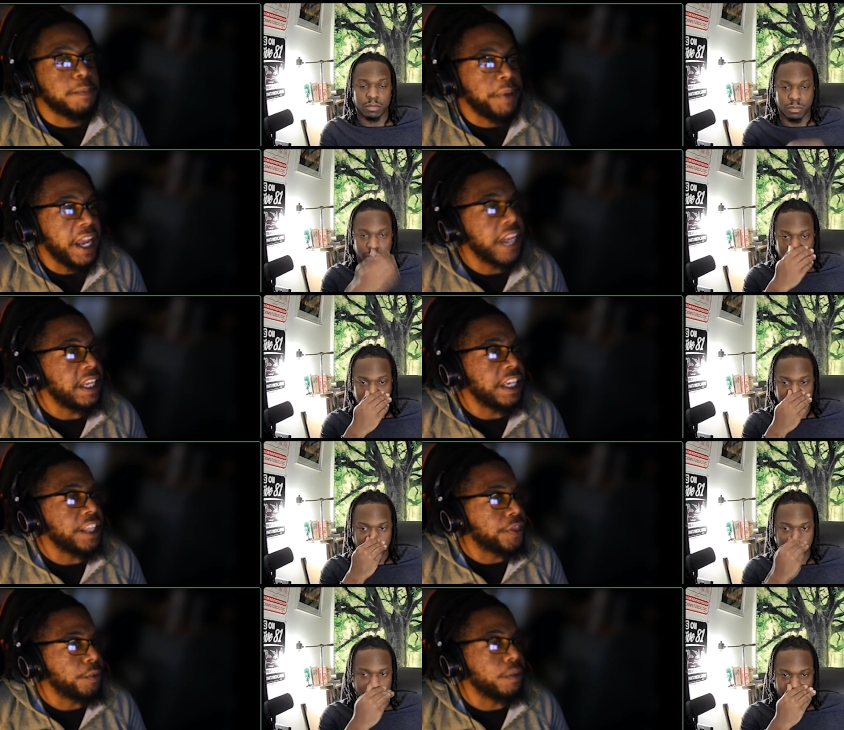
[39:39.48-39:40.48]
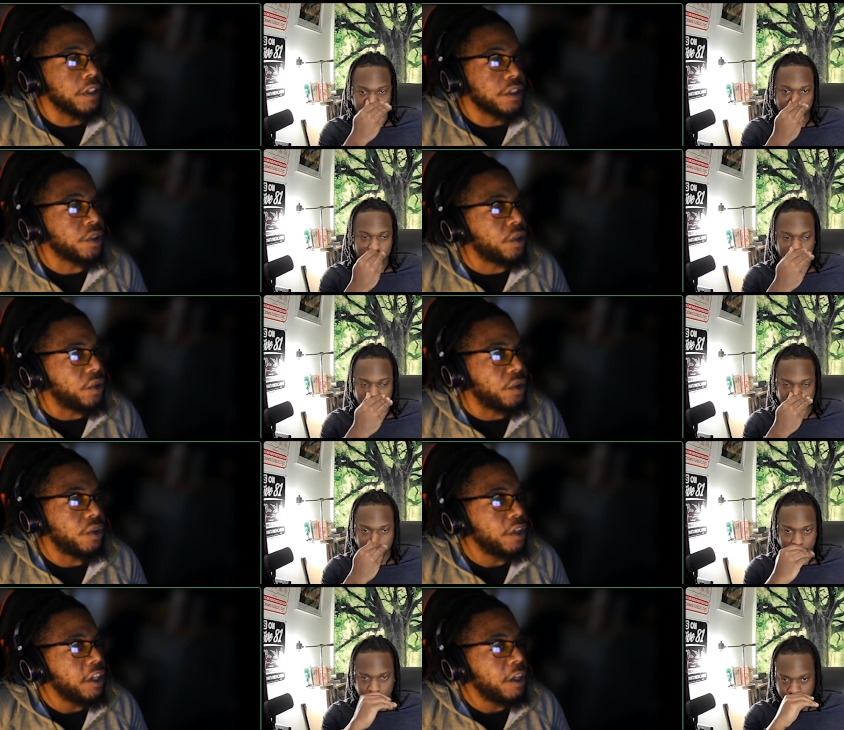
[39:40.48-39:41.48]
Speaker 1: paying to get through this toll,
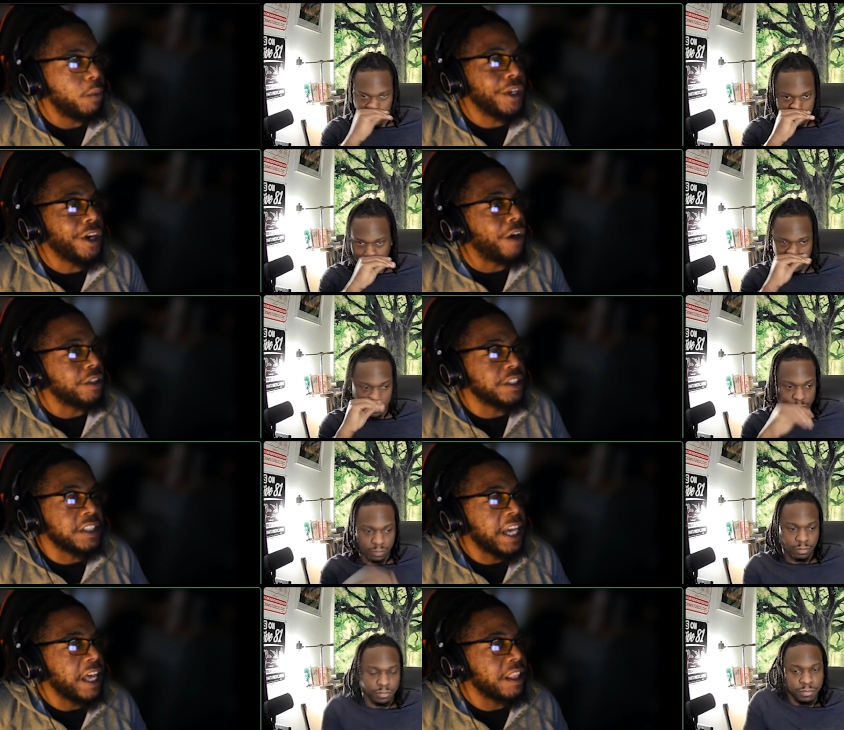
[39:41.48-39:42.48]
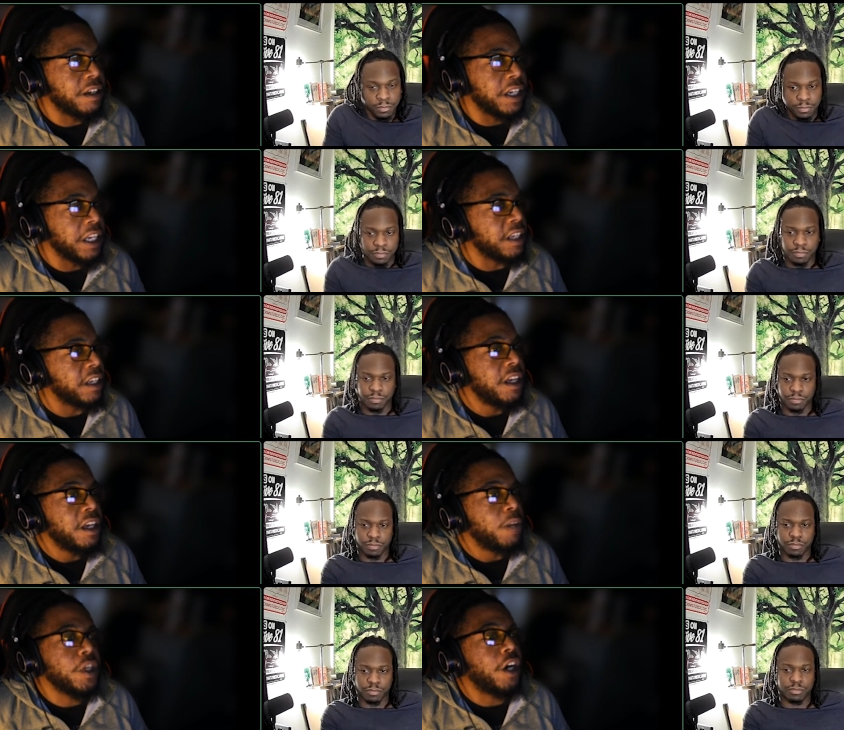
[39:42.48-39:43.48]
we all just gather in.
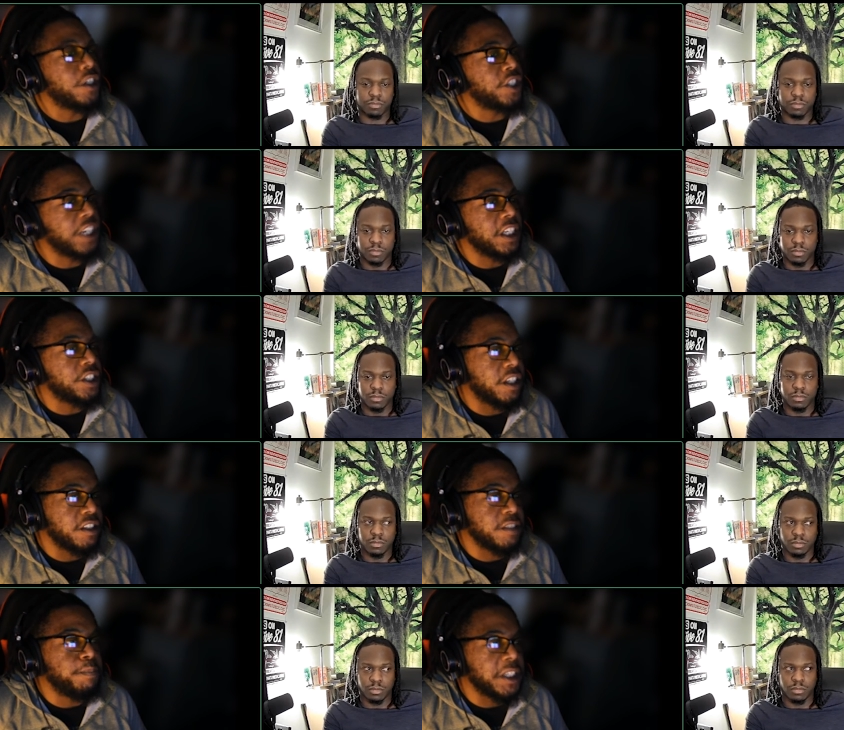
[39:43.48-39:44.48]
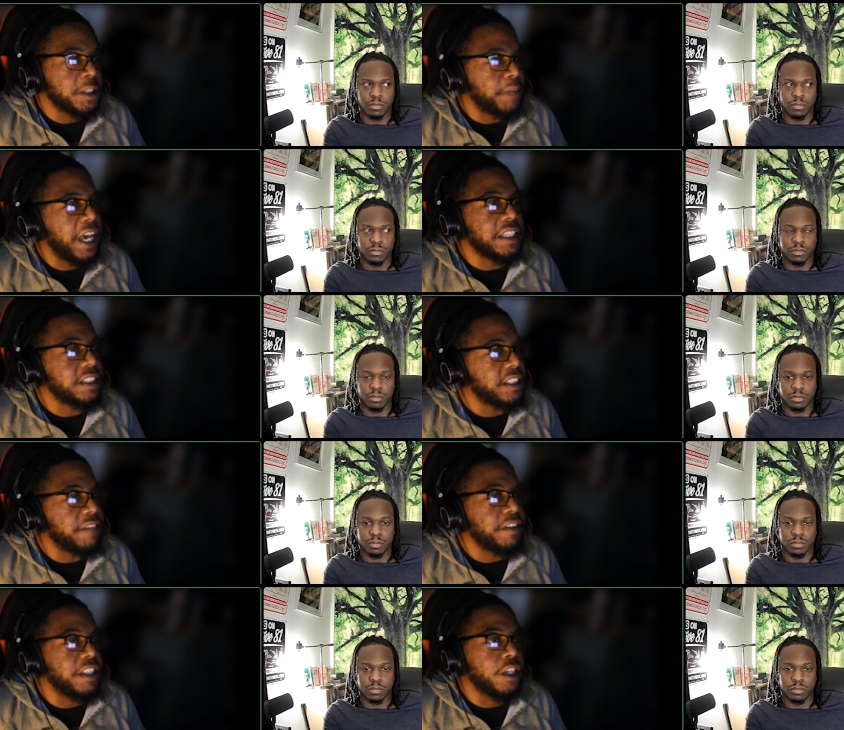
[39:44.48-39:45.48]
We all check each other's bus passes,
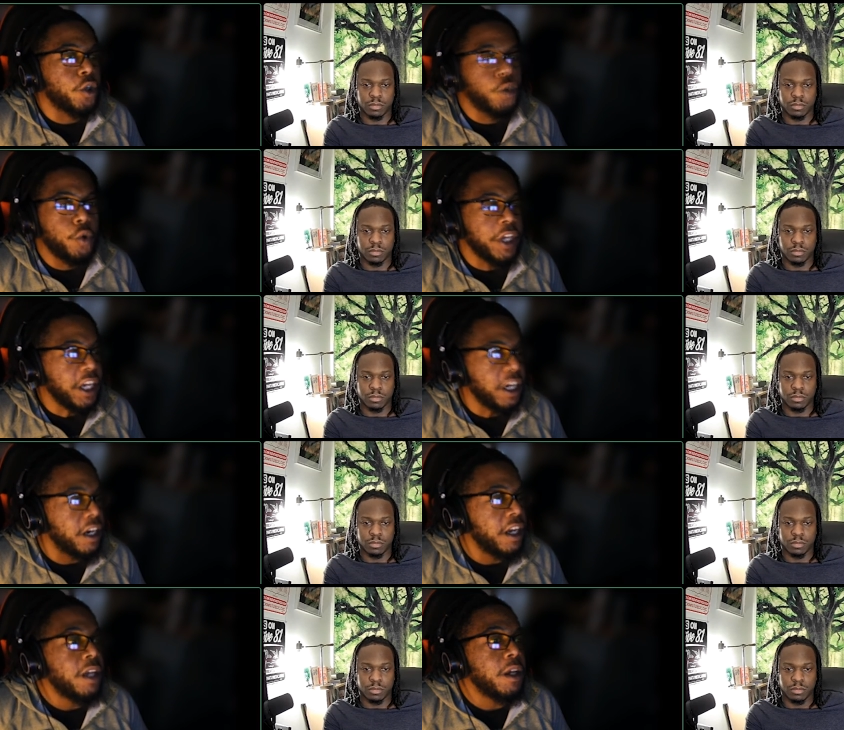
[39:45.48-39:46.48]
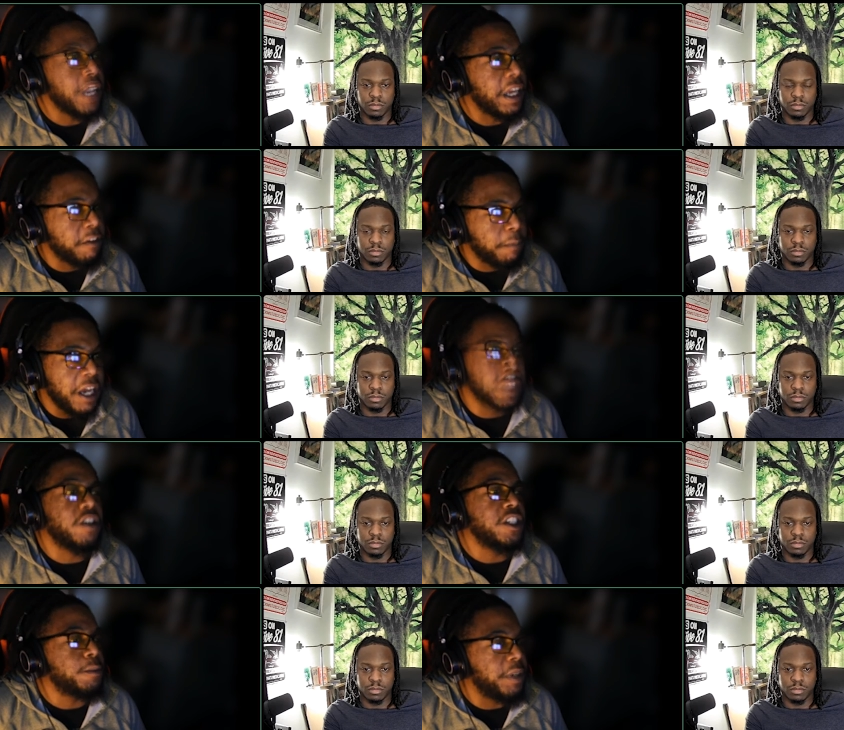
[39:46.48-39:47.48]
everything cool here. Everybody's on
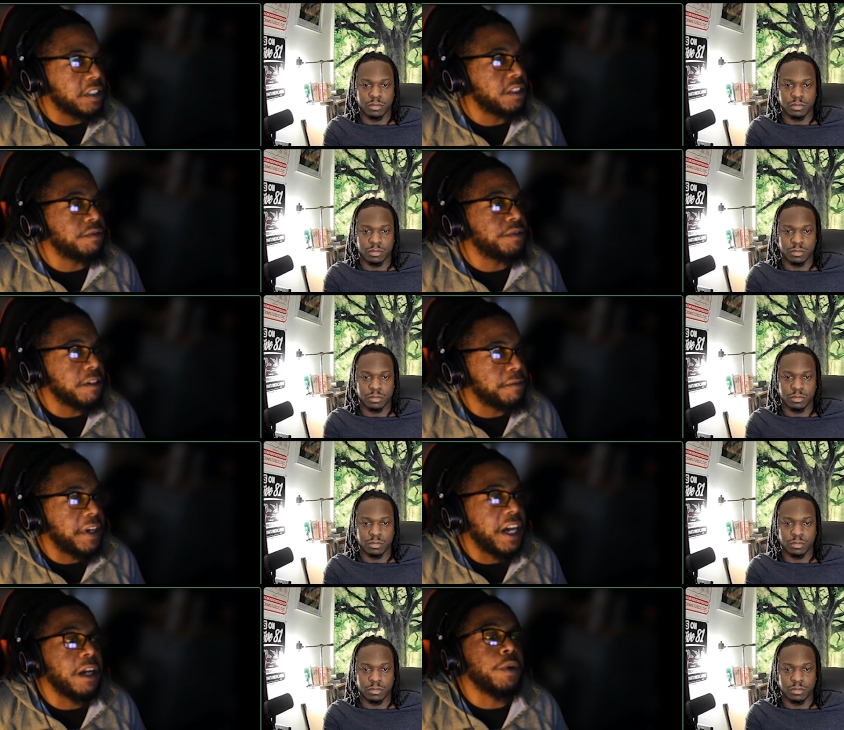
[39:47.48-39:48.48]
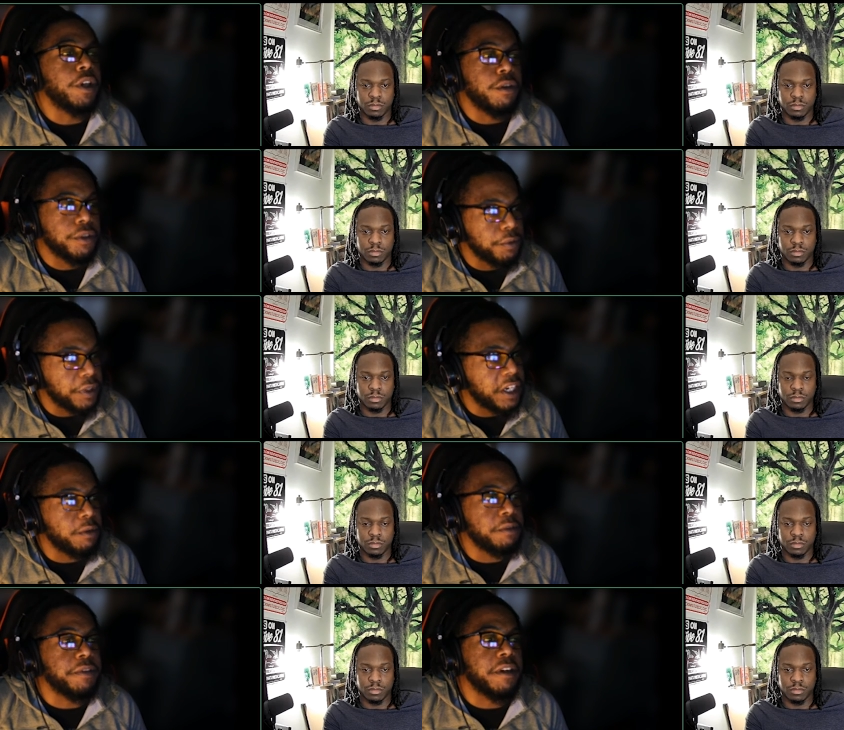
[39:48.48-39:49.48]
this bus is verified. We go through here, we
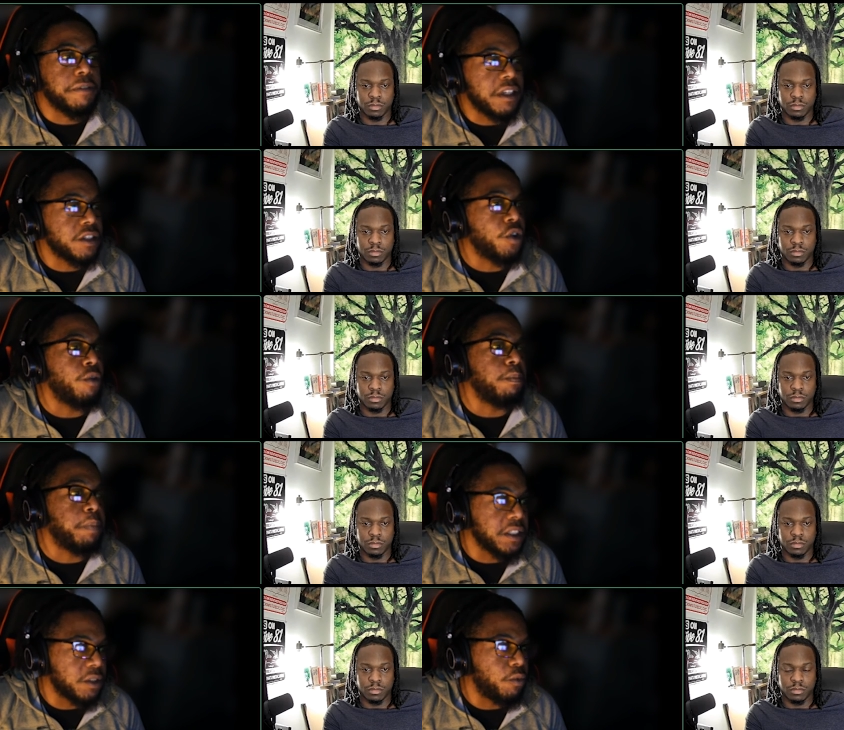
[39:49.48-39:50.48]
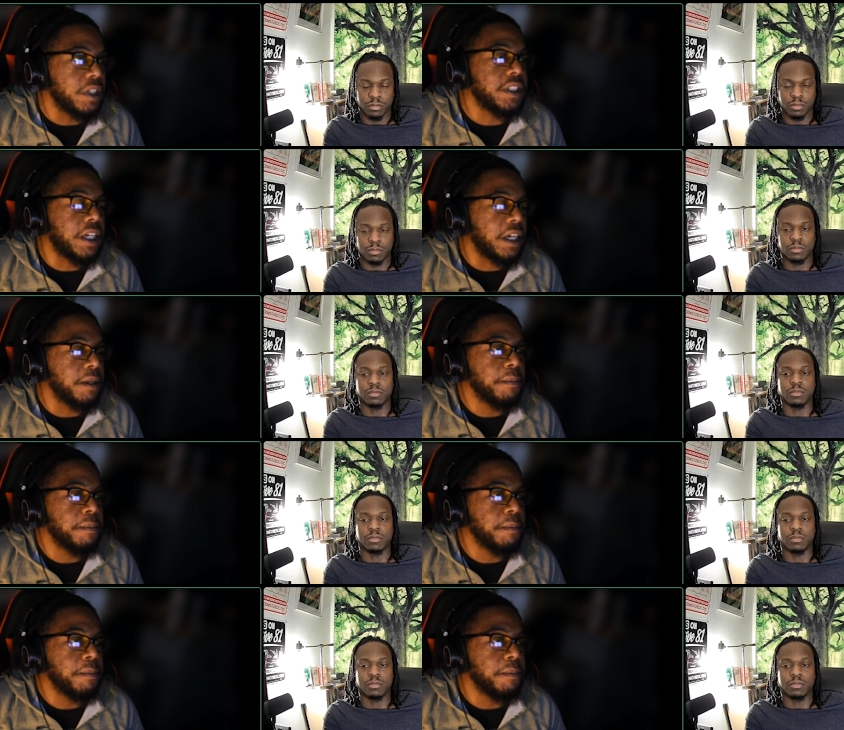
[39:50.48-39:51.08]
verify this whole bus one time